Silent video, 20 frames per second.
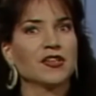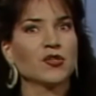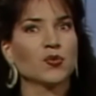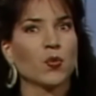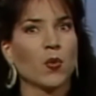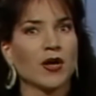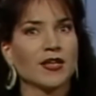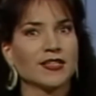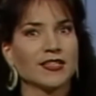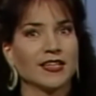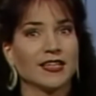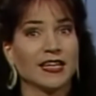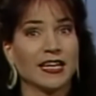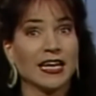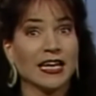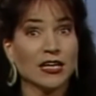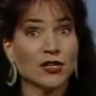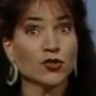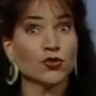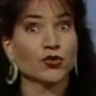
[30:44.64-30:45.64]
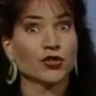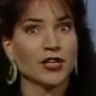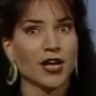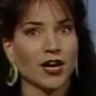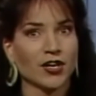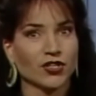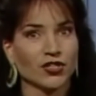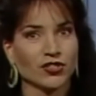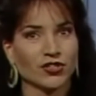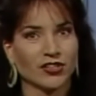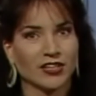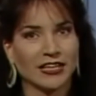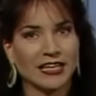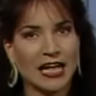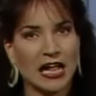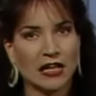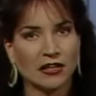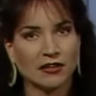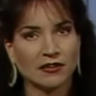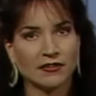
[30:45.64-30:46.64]
This was an introduction to the
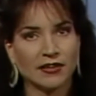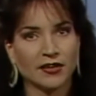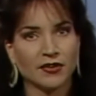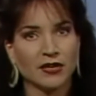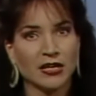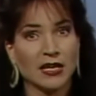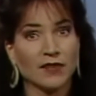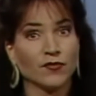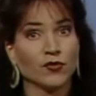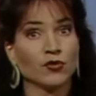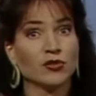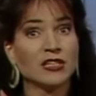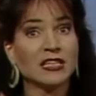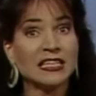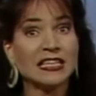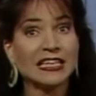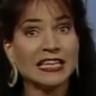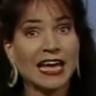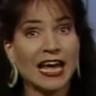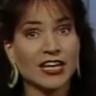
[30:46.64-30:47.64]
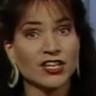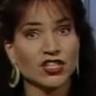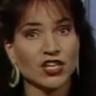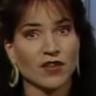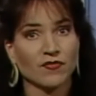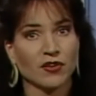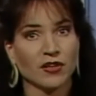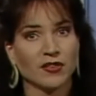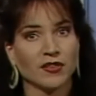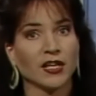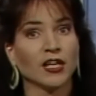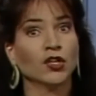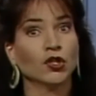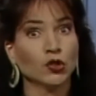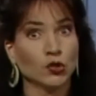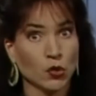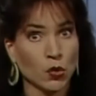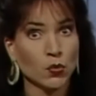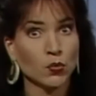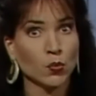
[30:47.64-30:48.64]
calculator. If you didn't catch
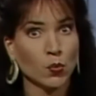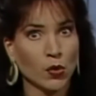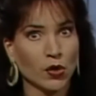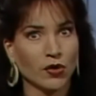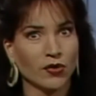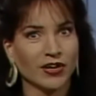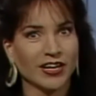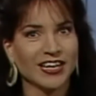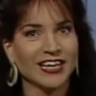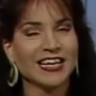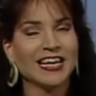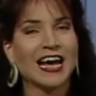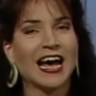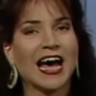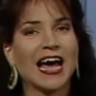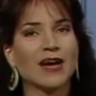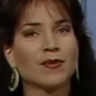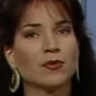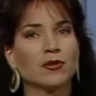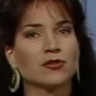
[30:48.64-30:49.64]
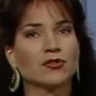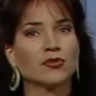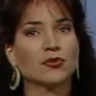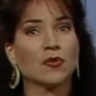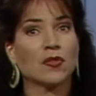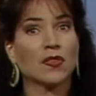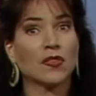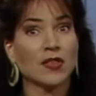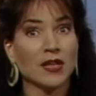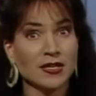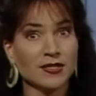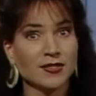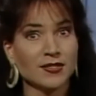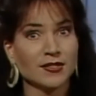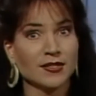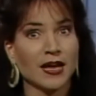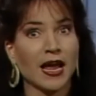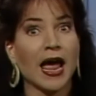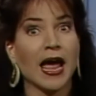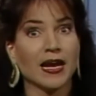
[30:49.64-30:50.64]
everything, don't worry. I will do
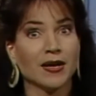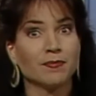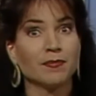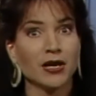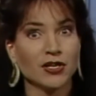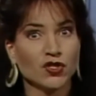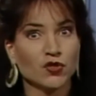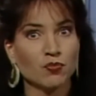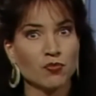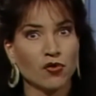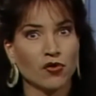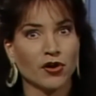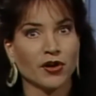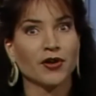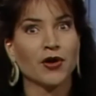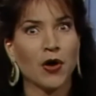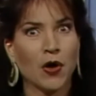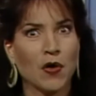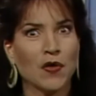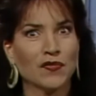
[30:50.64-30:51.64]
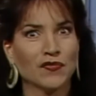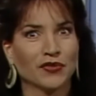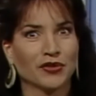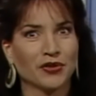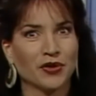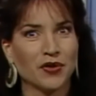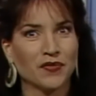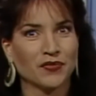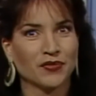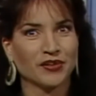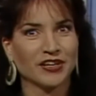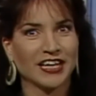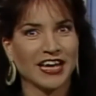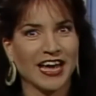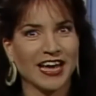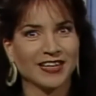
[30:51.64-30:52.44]
this and much more over and over